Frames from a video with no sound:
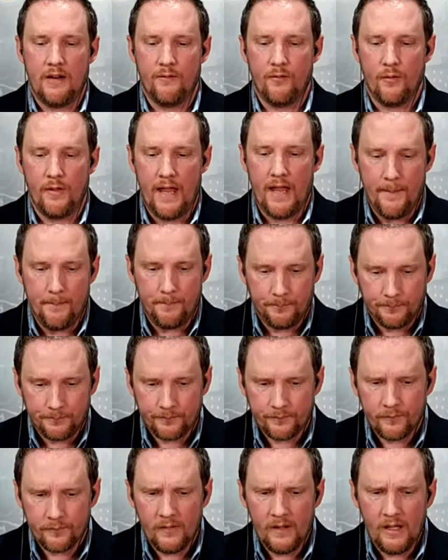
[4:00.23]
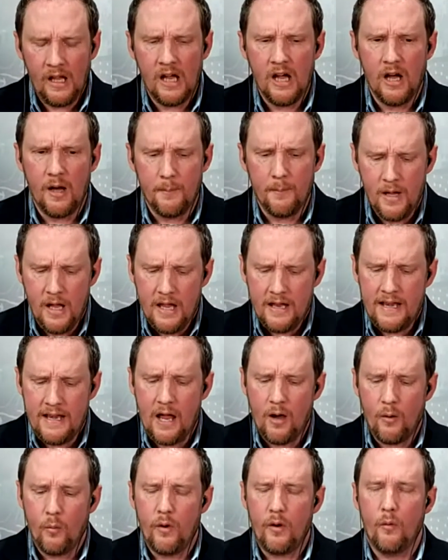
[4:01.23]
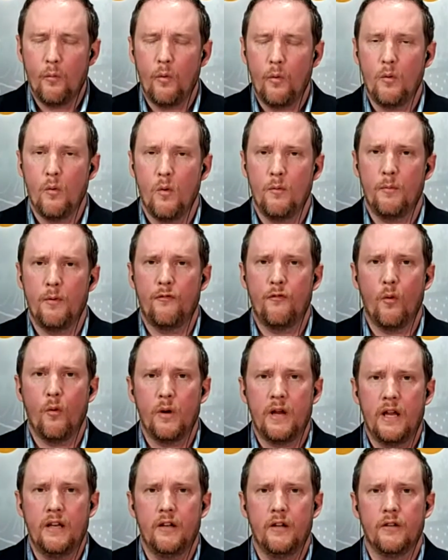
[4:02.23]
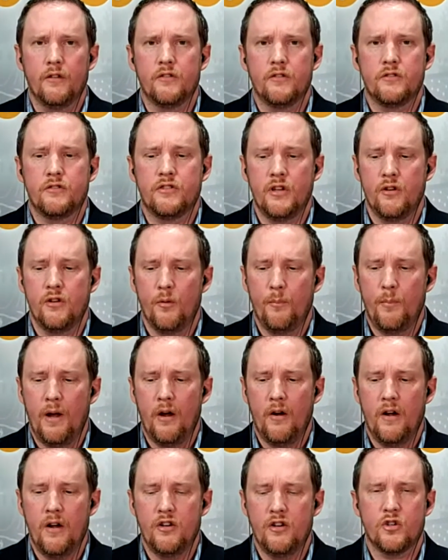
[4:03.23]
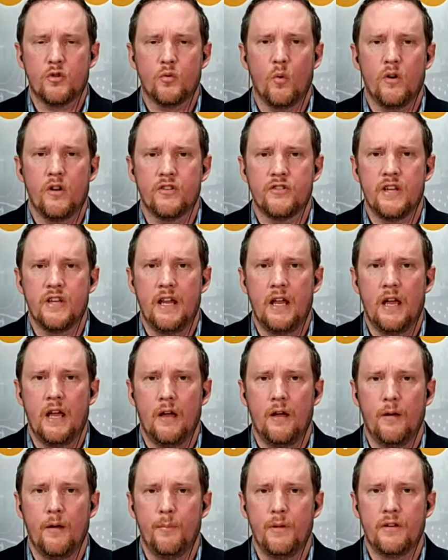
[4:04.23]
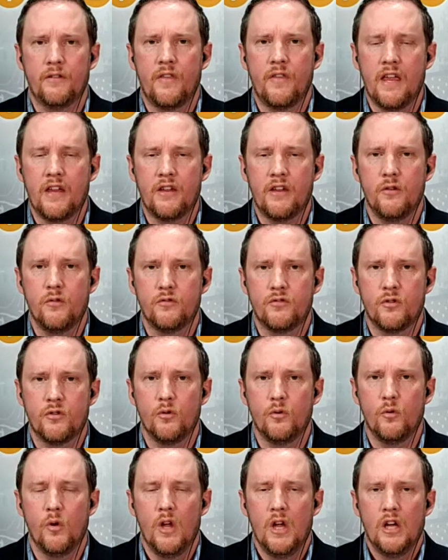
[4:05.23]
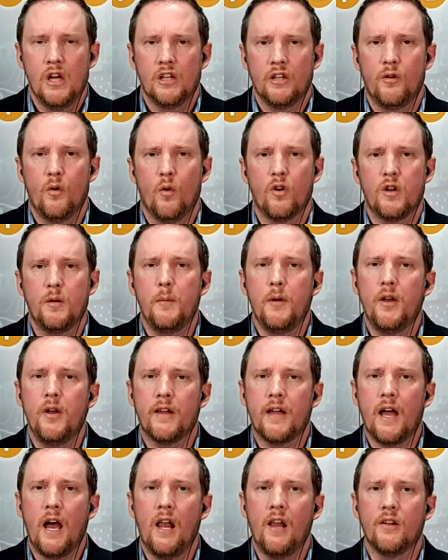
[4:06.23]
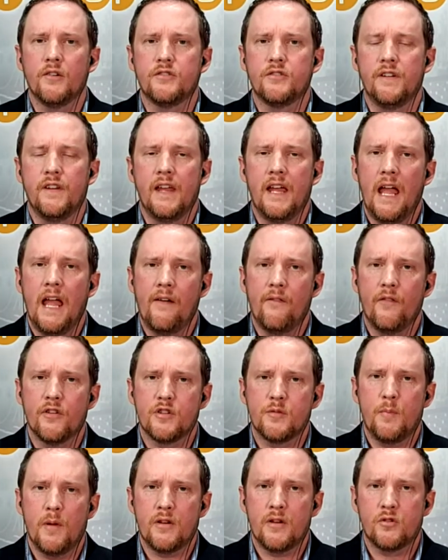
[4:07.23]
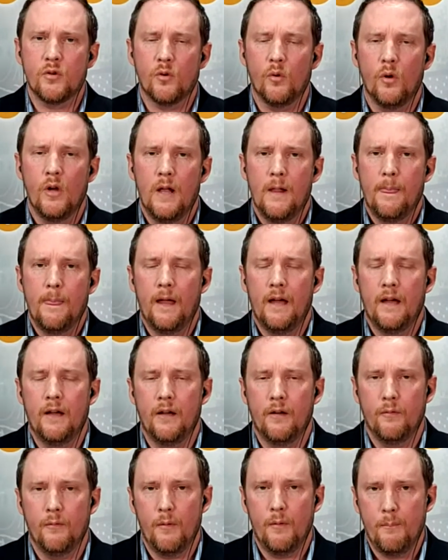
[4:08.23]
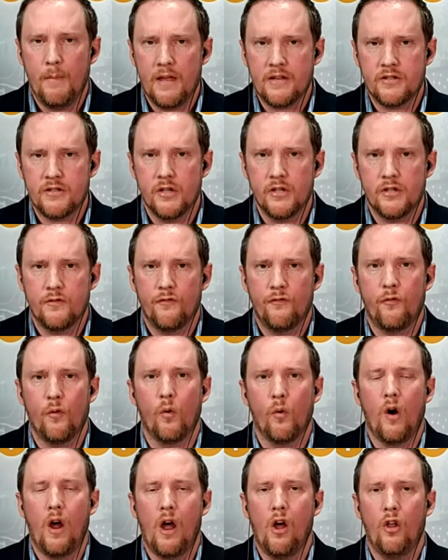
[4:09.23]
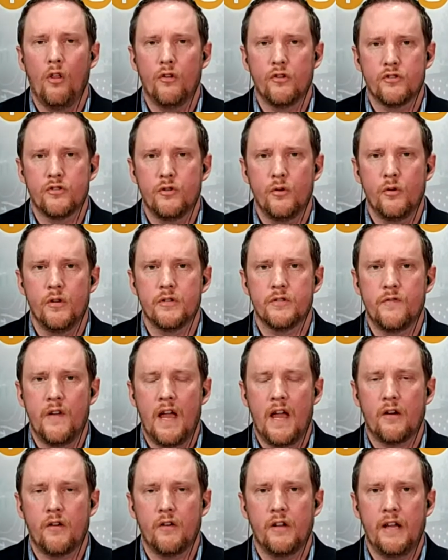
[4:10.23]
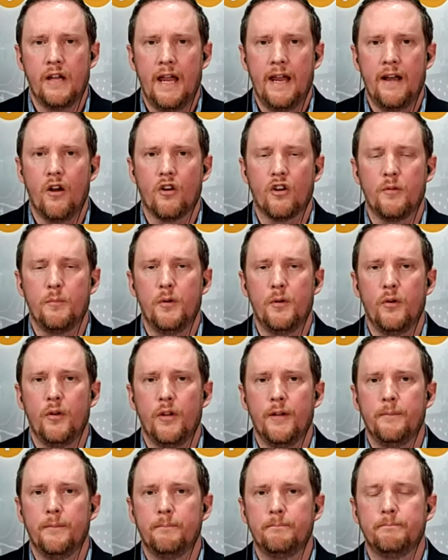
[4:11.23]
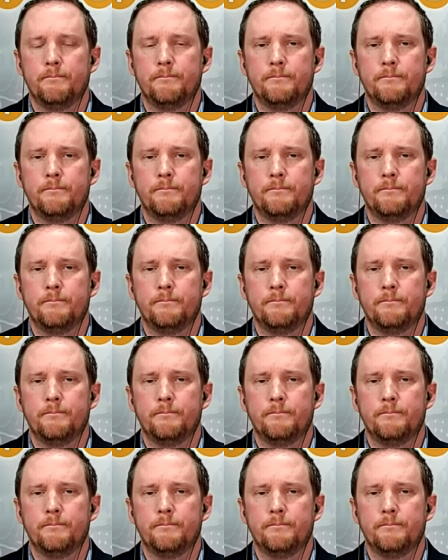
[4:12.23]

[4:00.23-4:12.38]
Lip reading: King, for that. Now, we want, before we get to Senator Perry, just want to say a big thank you to Lenoir Community College, and they have a special message for all their students, faculty, and our community.